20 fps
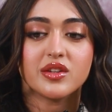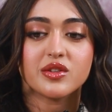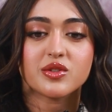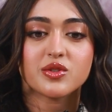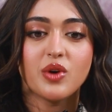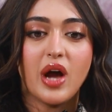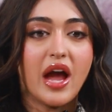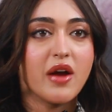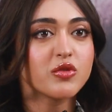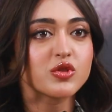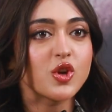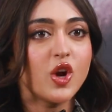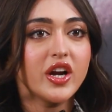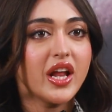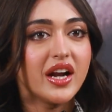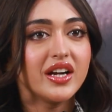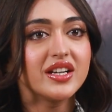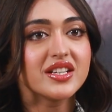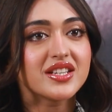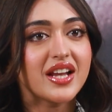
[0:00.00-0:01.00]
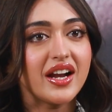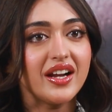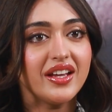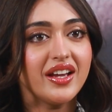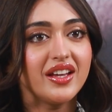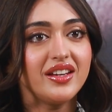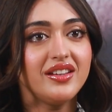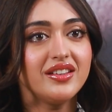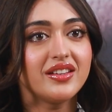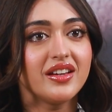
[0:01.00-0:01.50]
So I was not
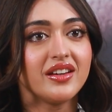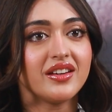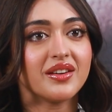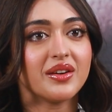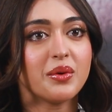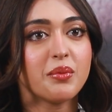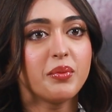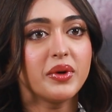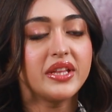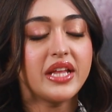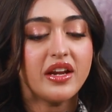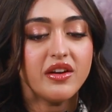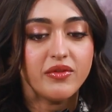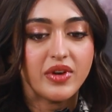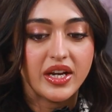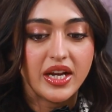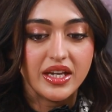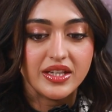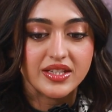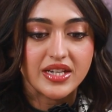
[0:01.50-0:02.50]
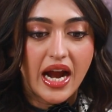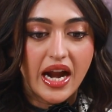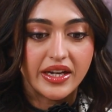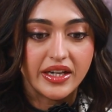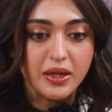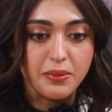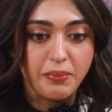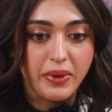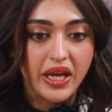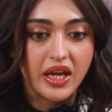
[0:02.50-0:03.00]
understanding anything. But then when I
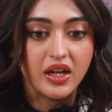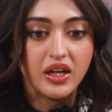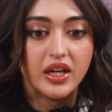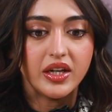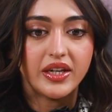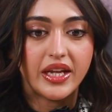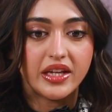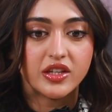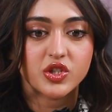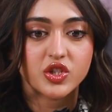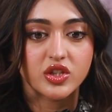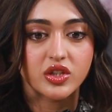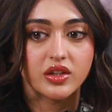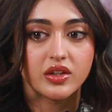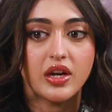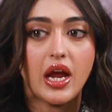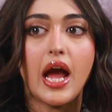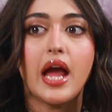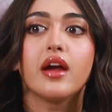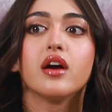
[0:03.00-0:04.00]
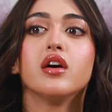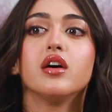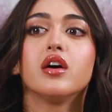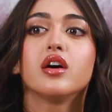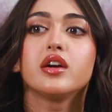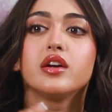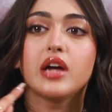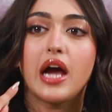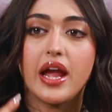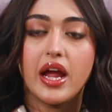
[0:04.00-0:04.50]
started paying attention, I
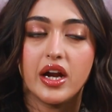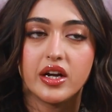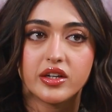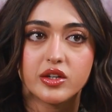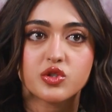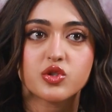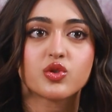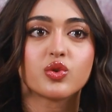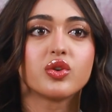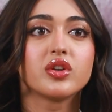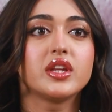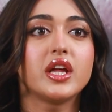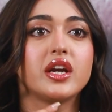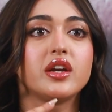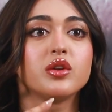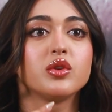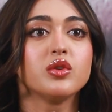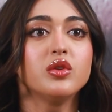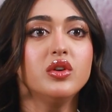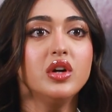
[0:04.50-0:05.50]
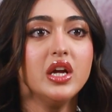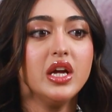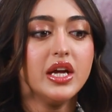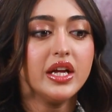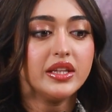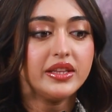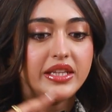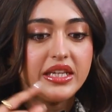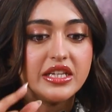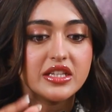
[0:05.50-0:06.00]
heard, I understood that, you know,
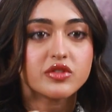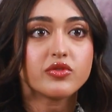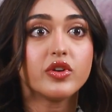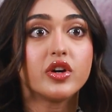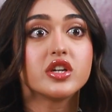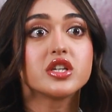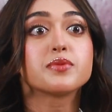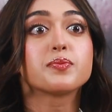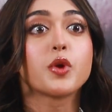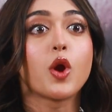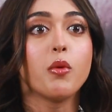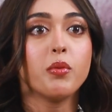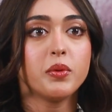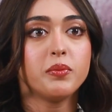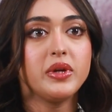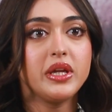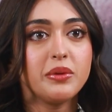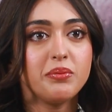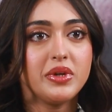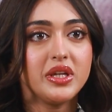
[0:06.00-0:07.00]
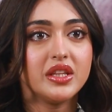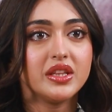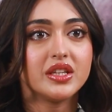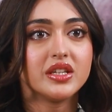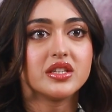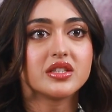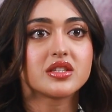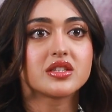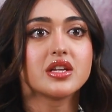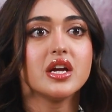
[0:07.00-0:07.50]
these words probably mean
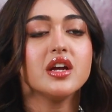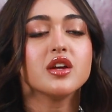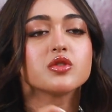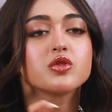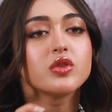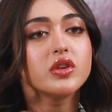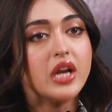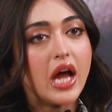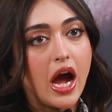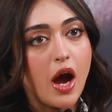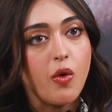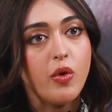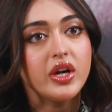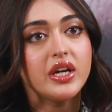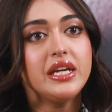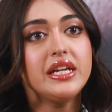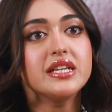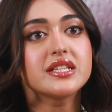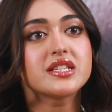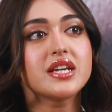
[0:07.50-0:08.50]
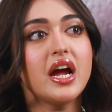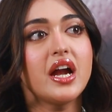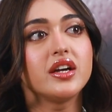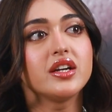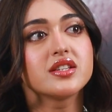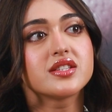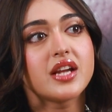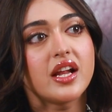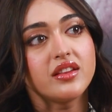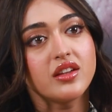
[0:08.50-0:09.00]
this. So now at least I
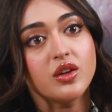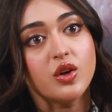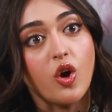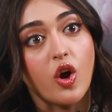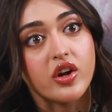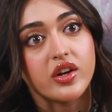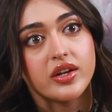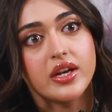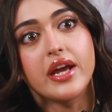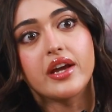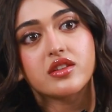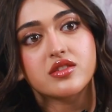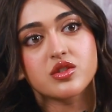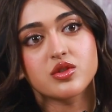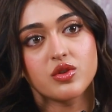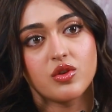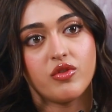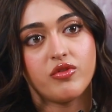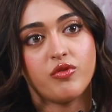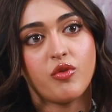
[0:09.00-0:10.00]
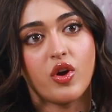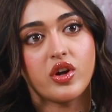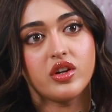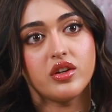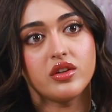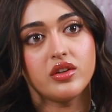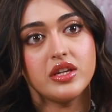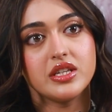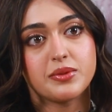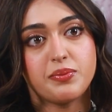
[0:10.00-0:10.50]
understand the context of
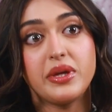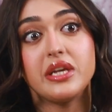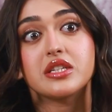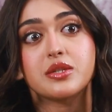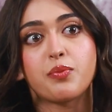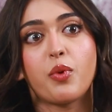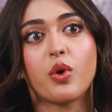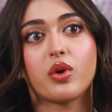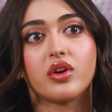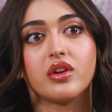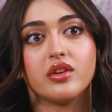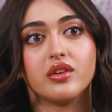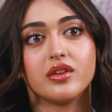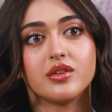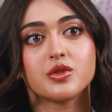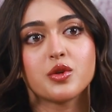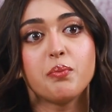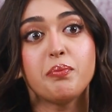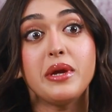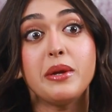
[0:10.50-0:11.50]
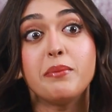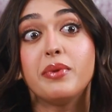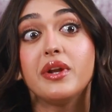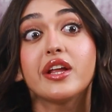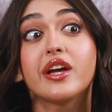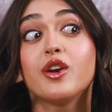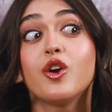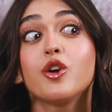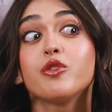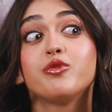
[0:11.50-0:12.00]
what is being spoken. So people
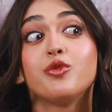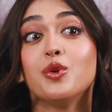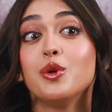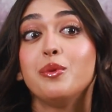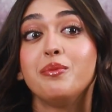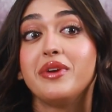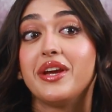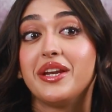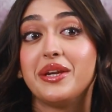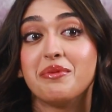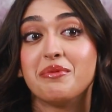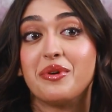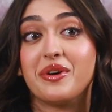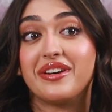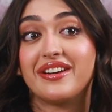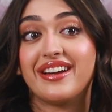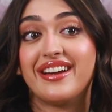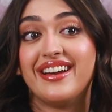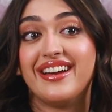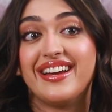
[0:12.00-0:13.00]
cannot fool me anymore.